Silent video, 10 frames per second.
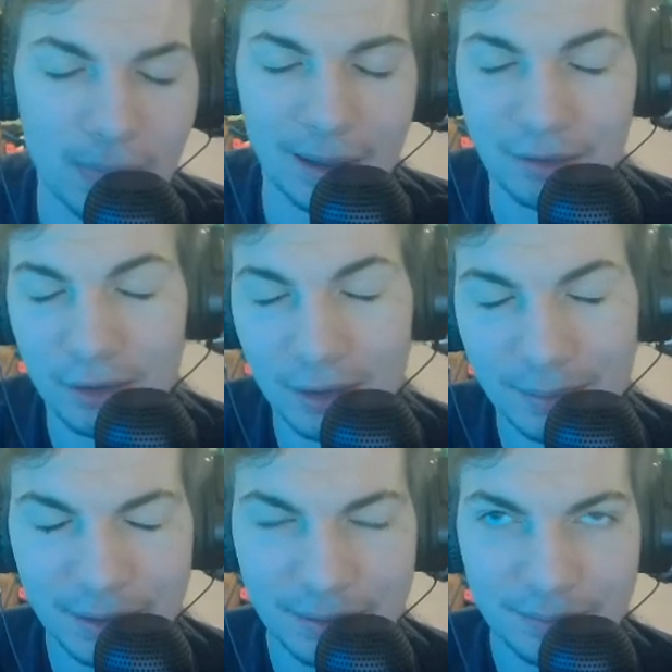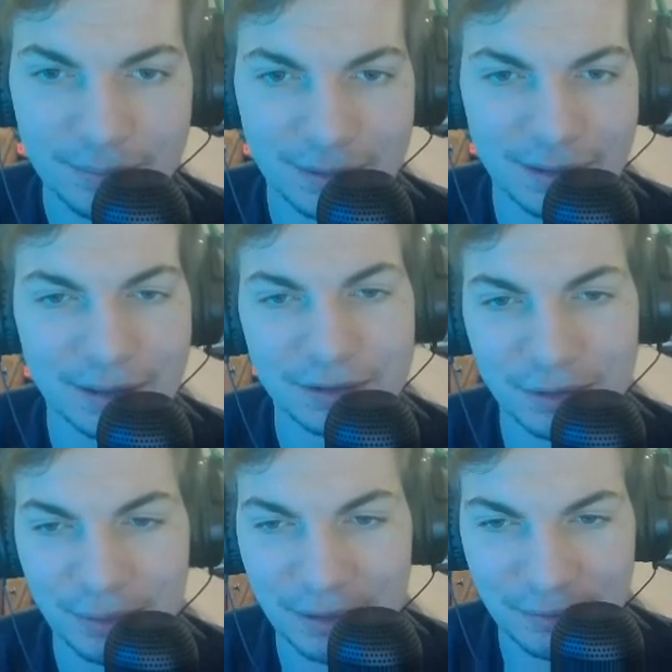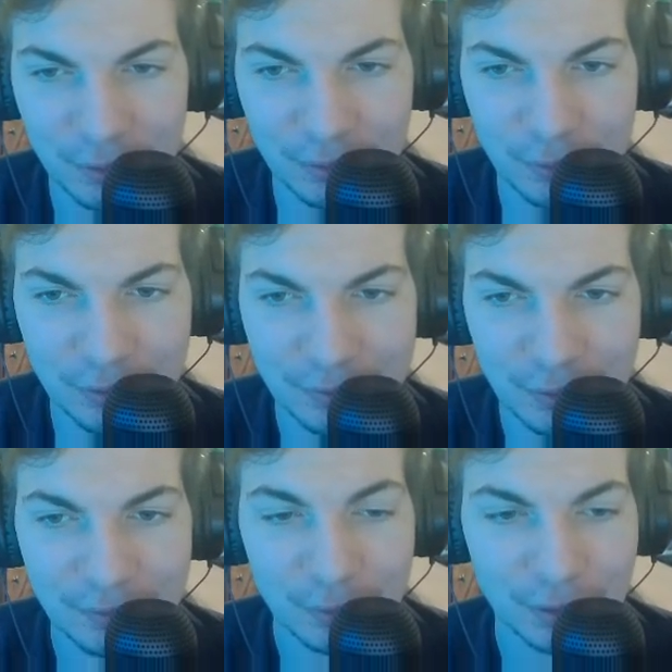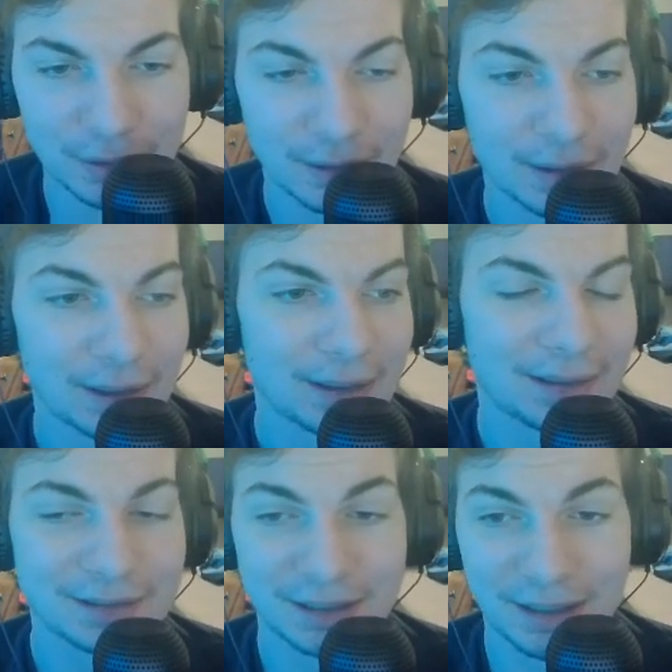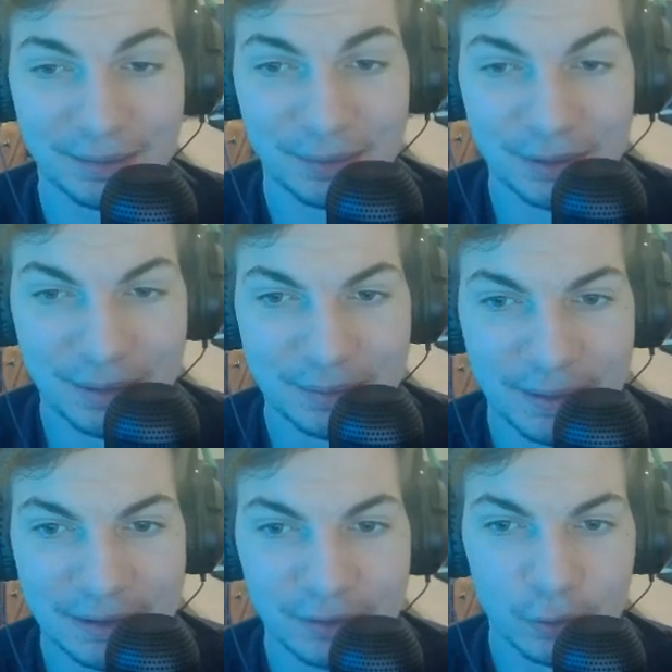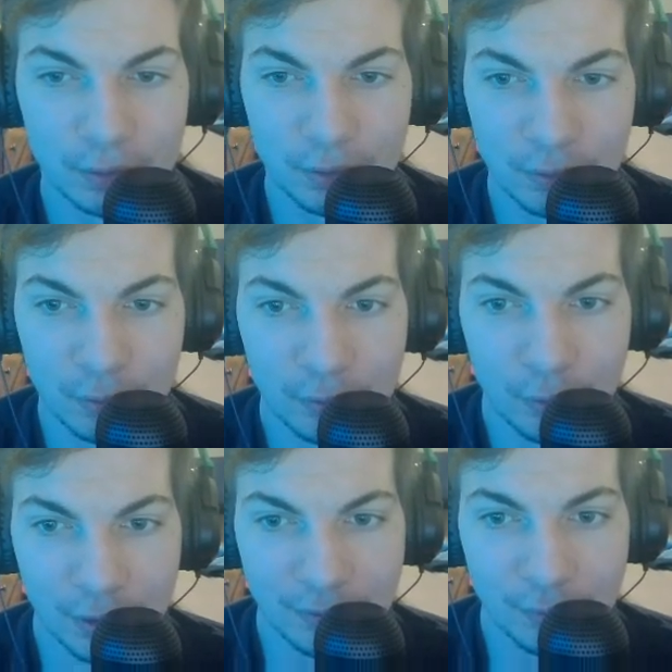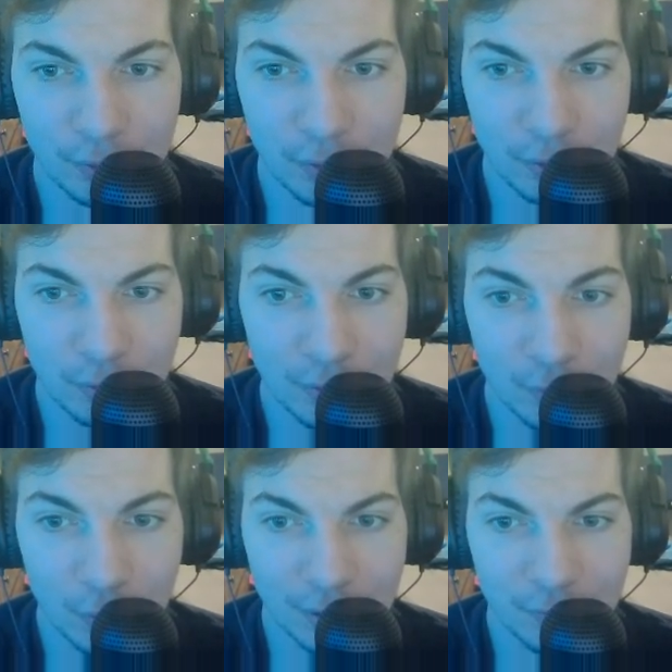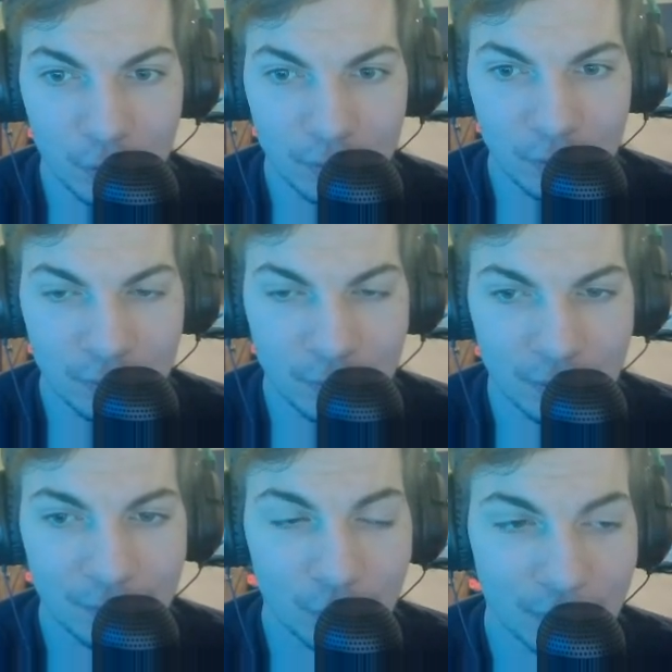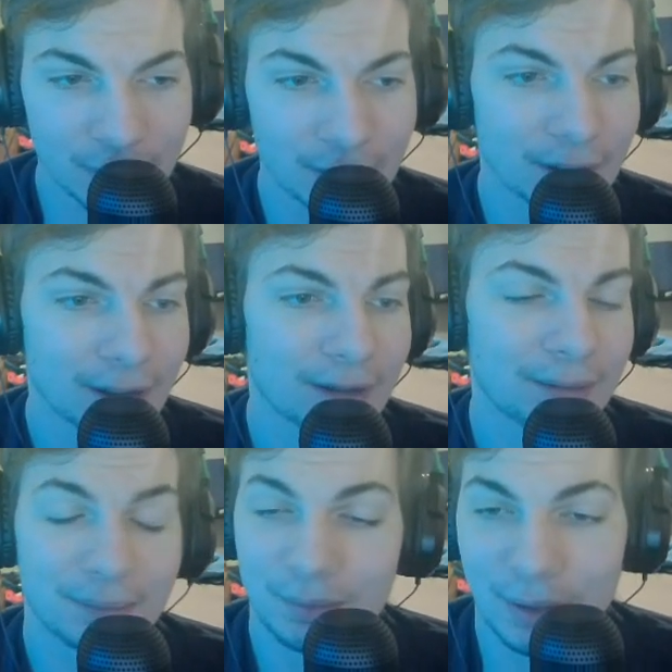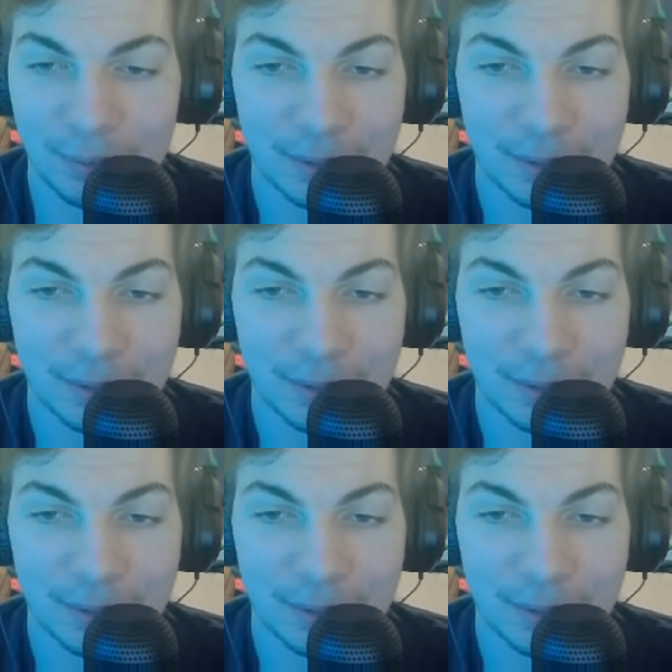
at the combine. Yes, he ran a 4.44.40. Say that 3 times fast. 4.44.40, 4.44.40, 4.44.40. Wow.